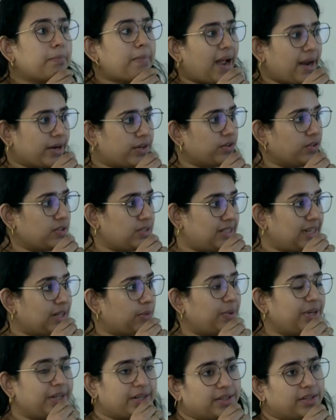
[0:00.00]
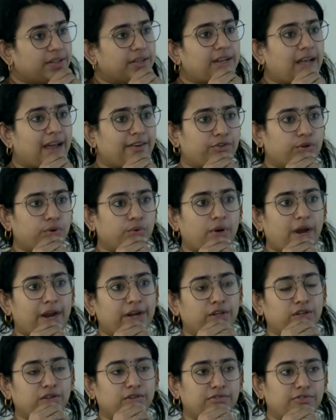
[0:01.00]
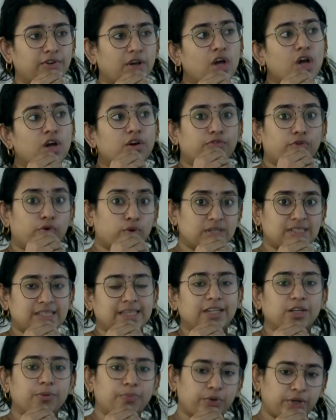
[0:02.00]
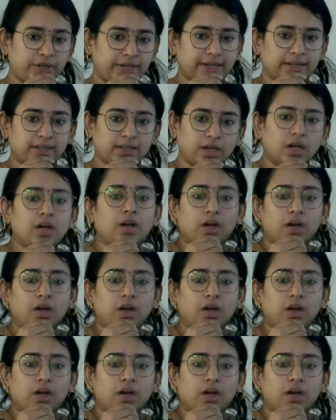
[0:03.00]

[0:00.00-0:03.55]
patterns that we didn't have to kind of foresee or predict